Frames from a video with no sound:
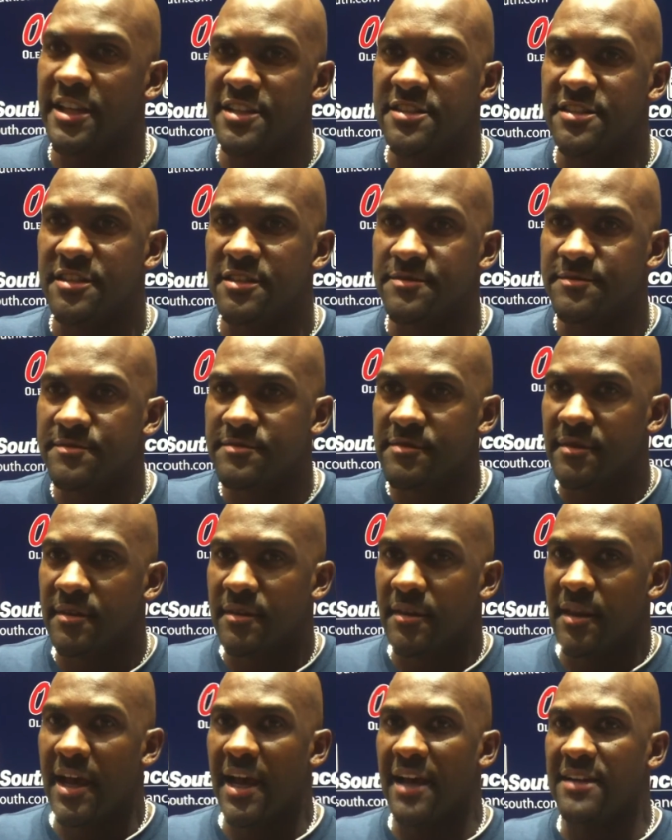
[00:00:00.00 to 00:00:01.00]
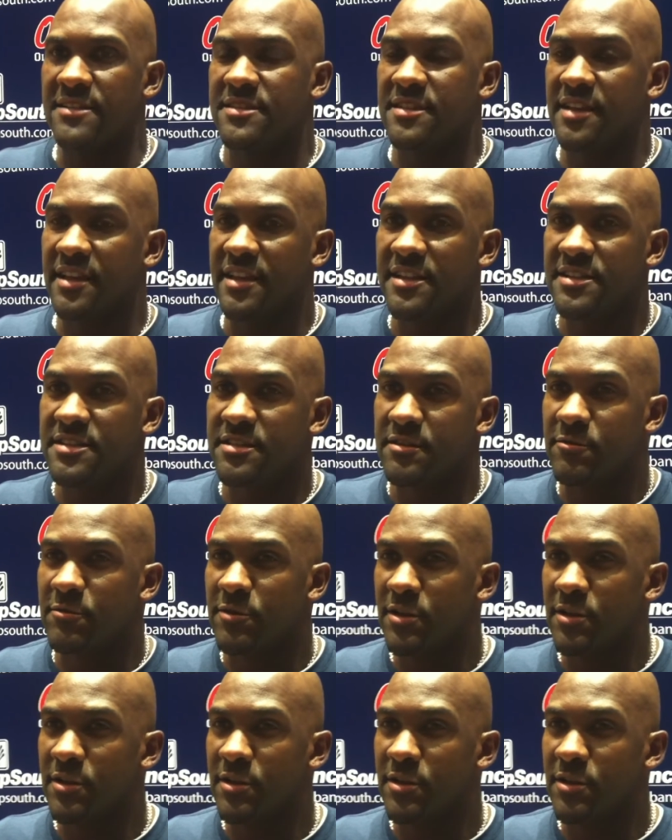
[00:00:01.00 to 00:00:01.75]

he's a